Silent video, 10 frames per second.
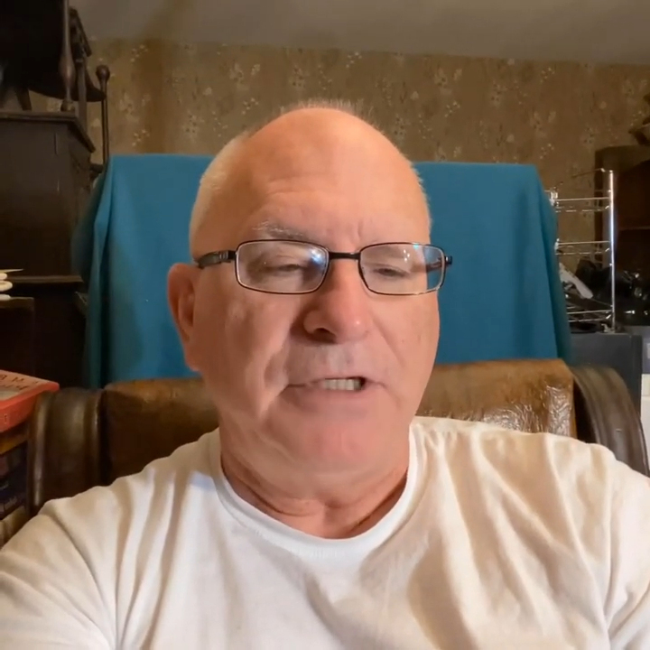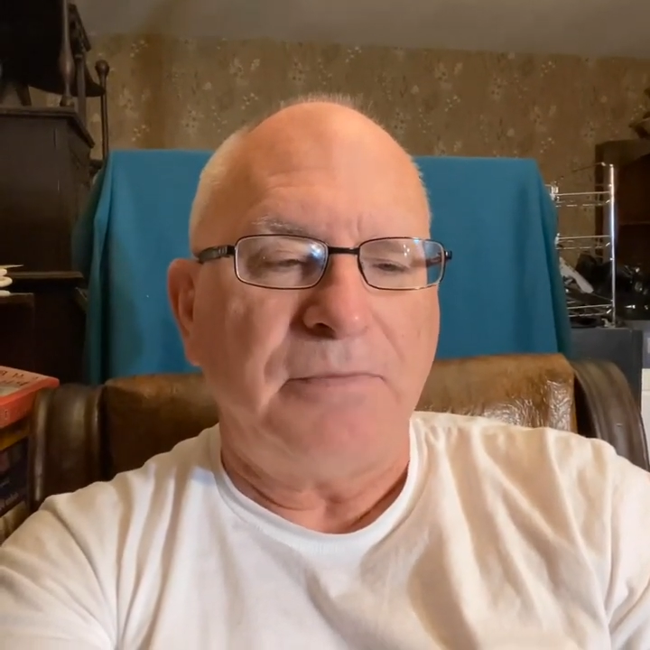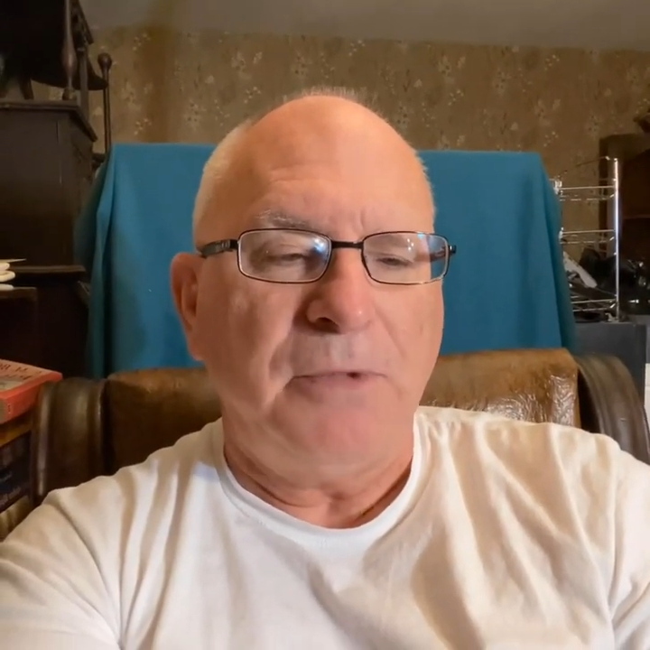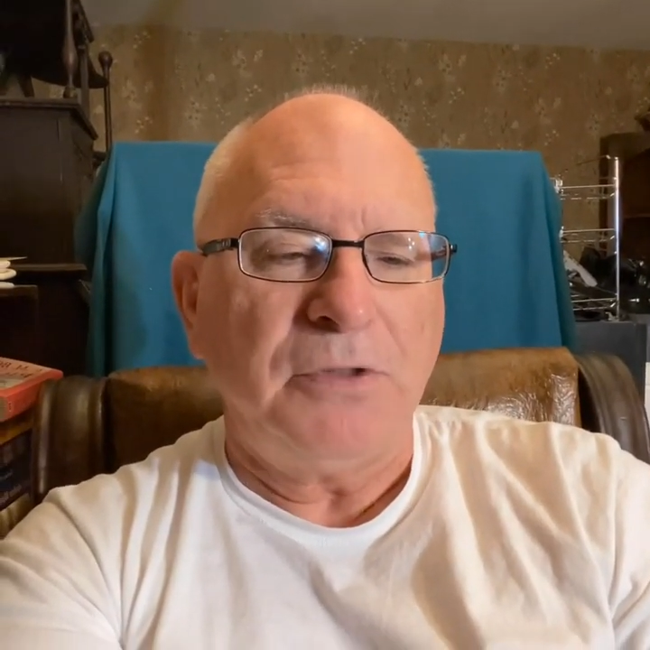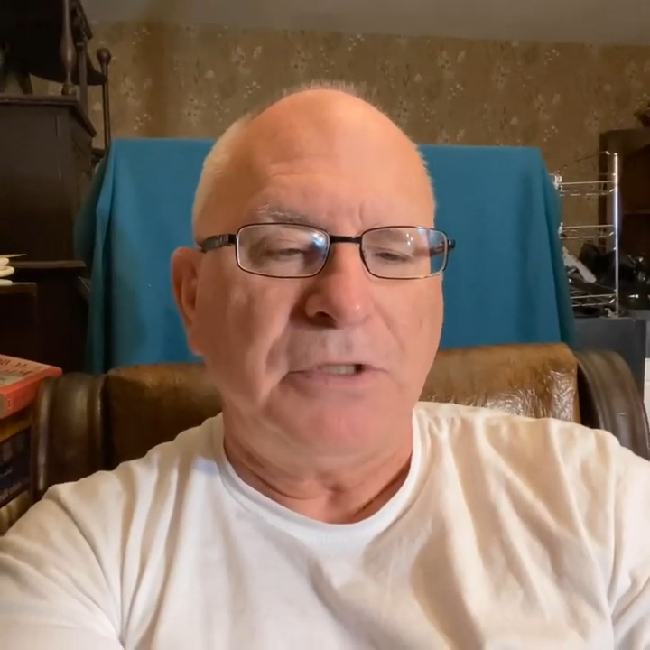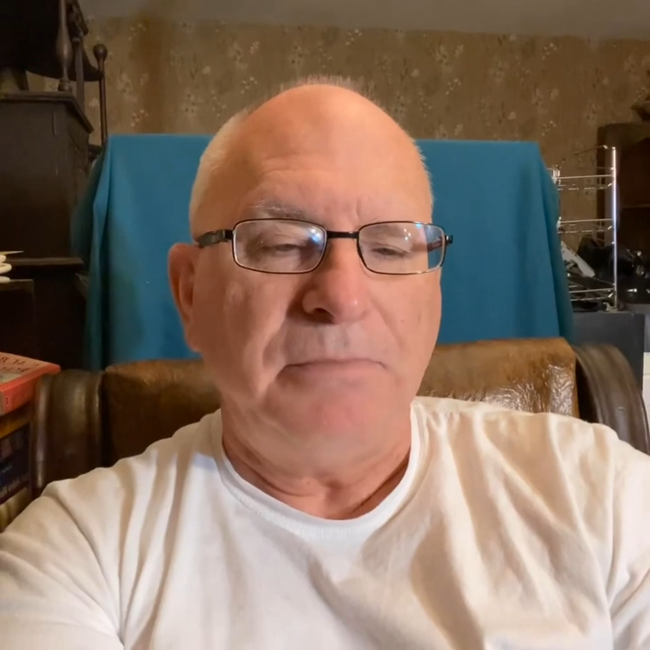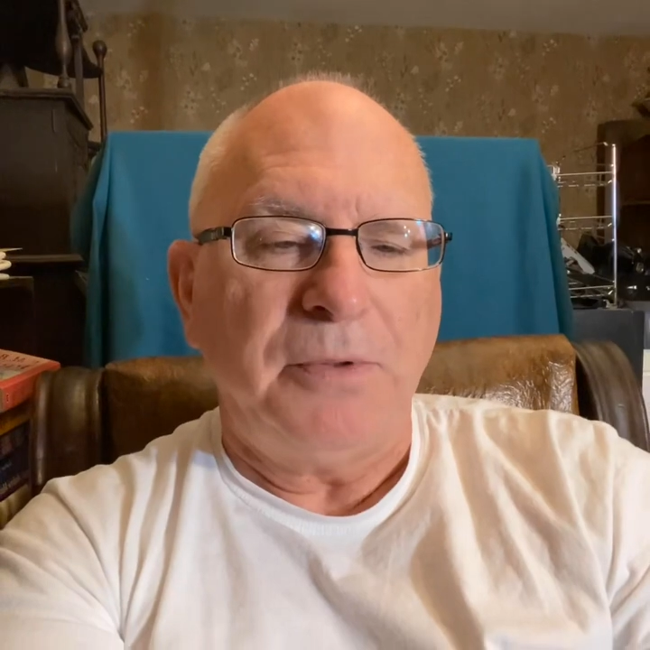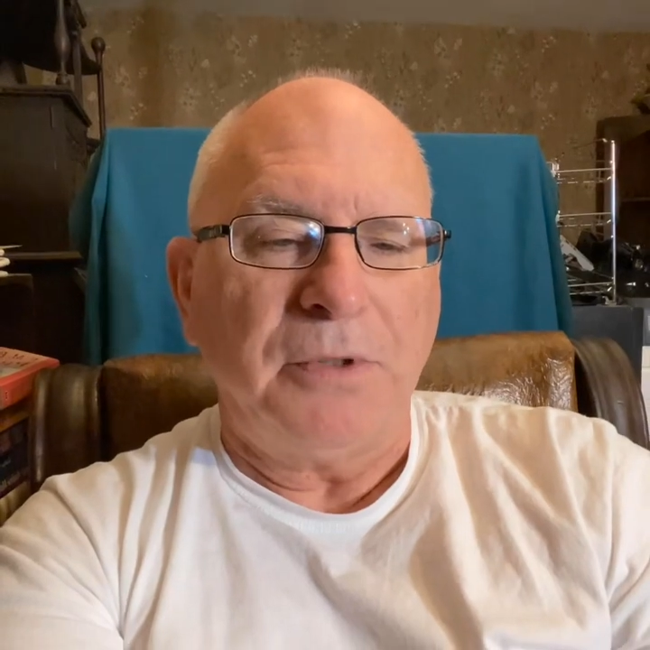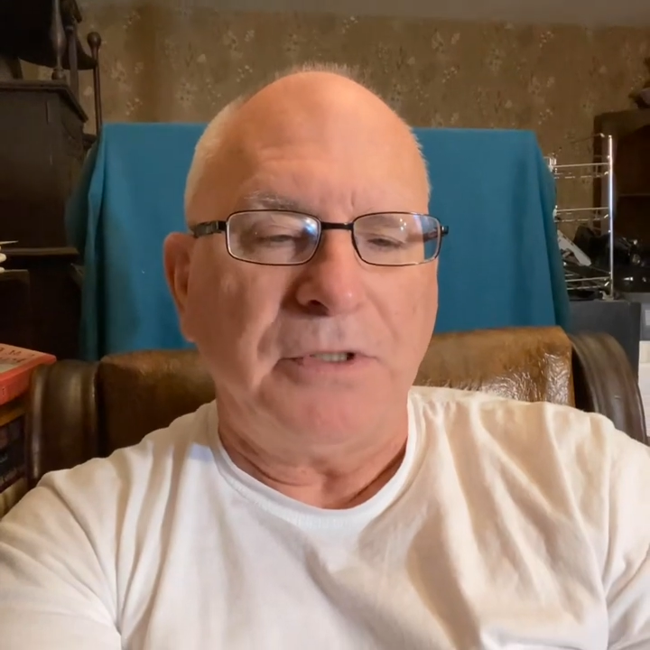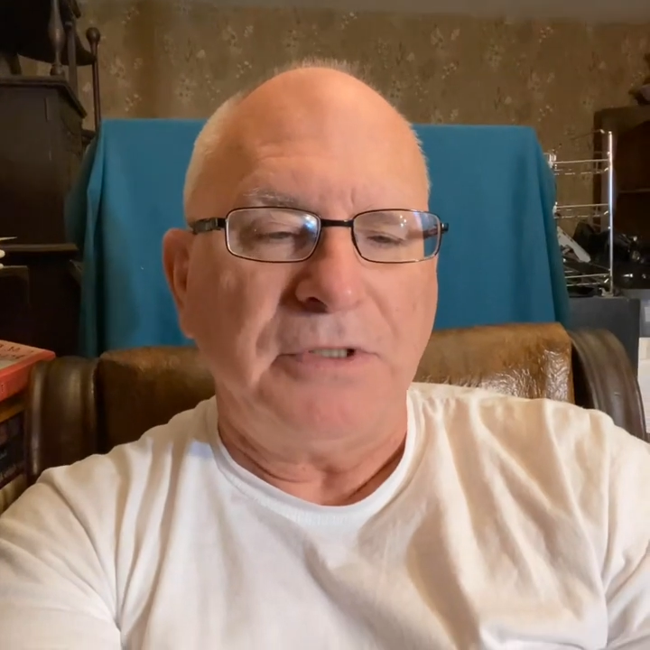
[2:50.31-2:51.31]
it's most
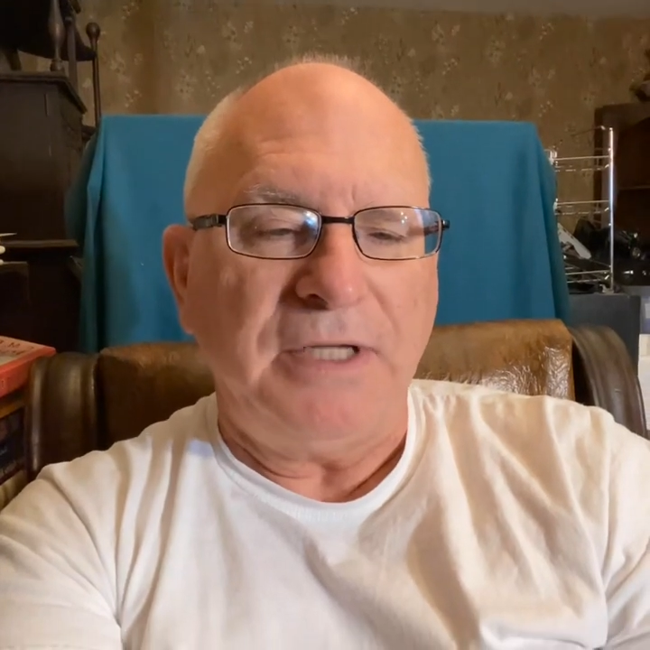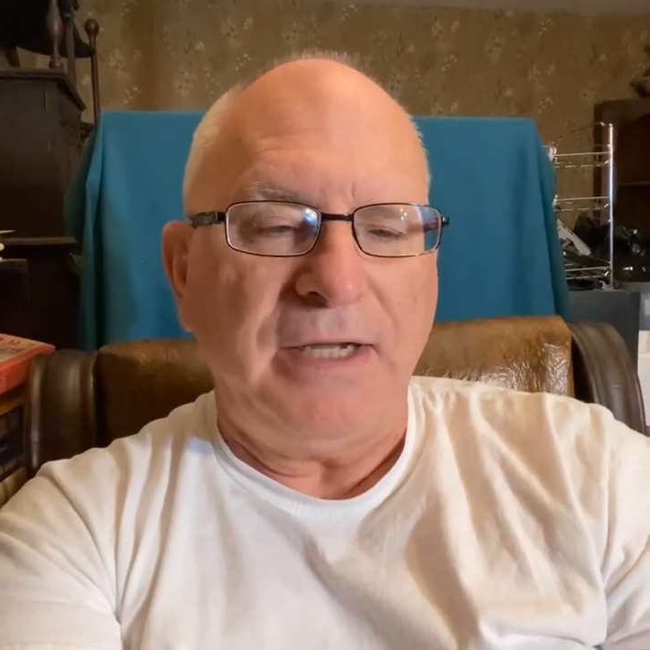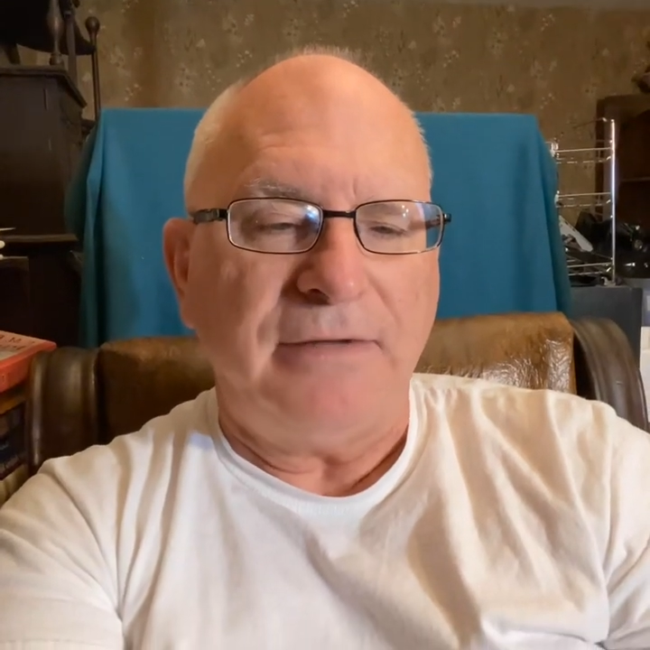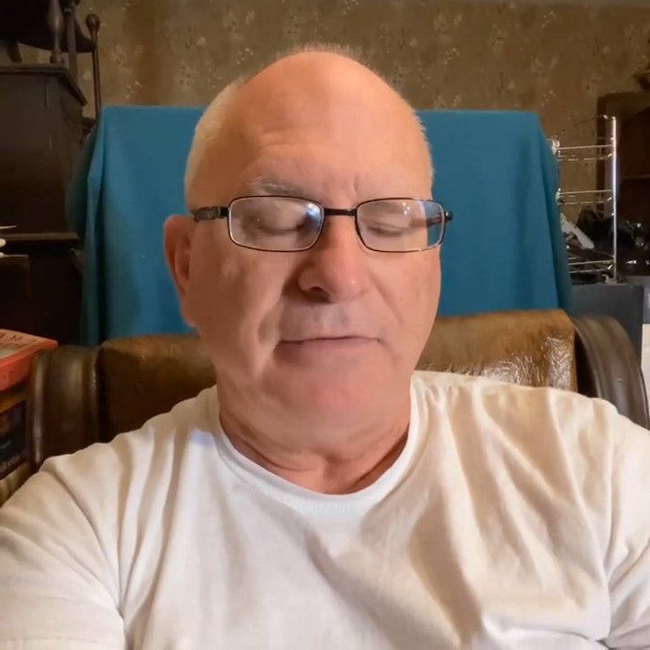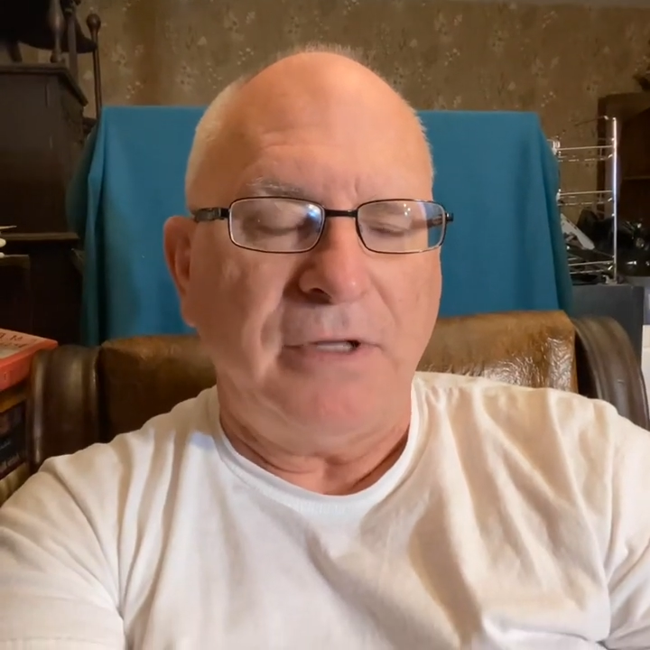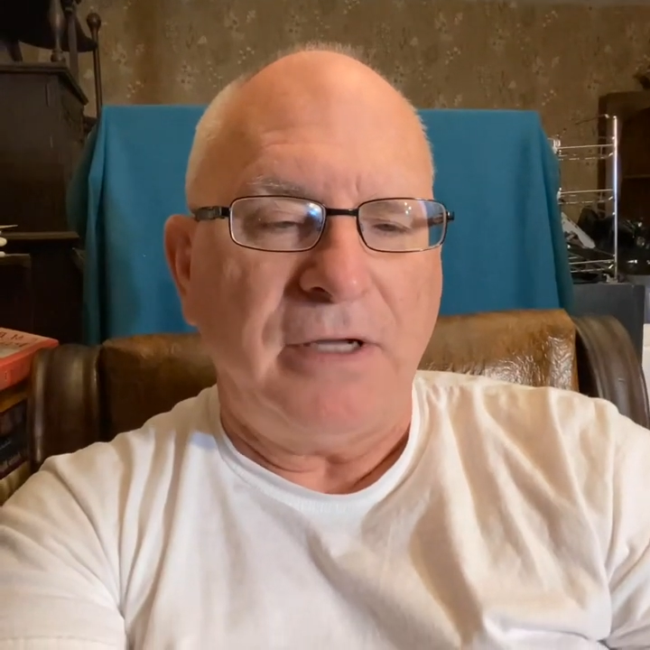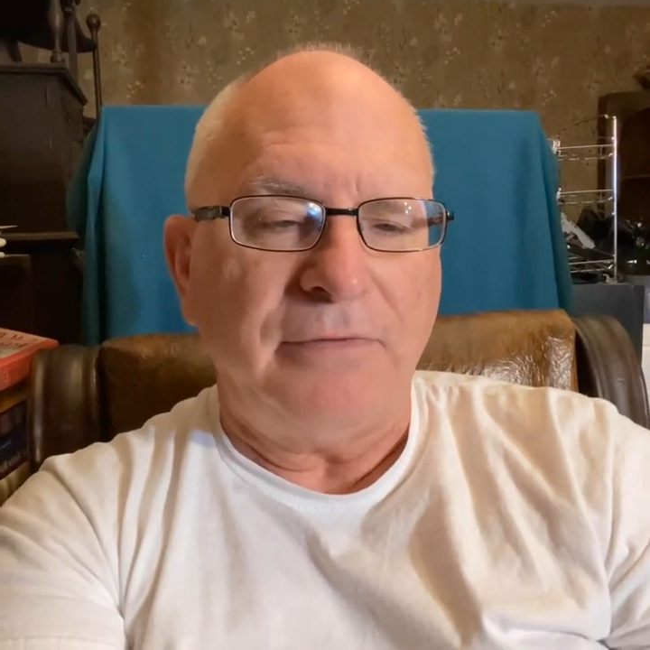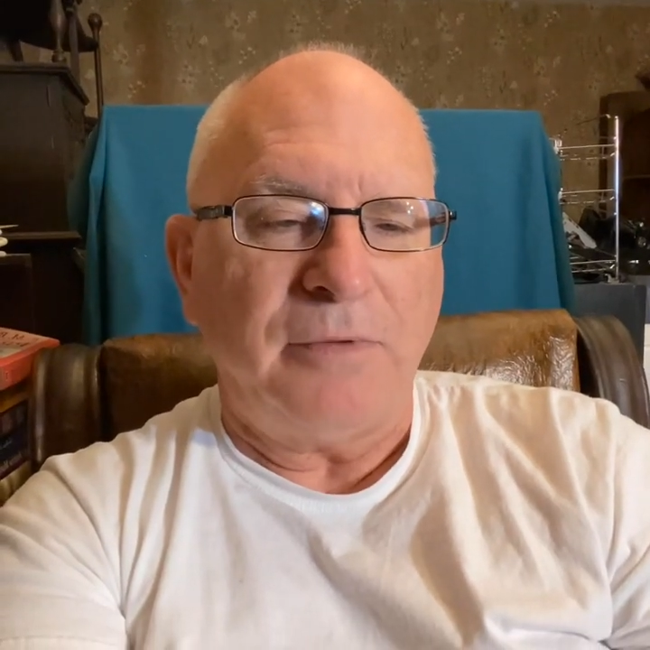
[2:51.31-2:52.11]
important to have love,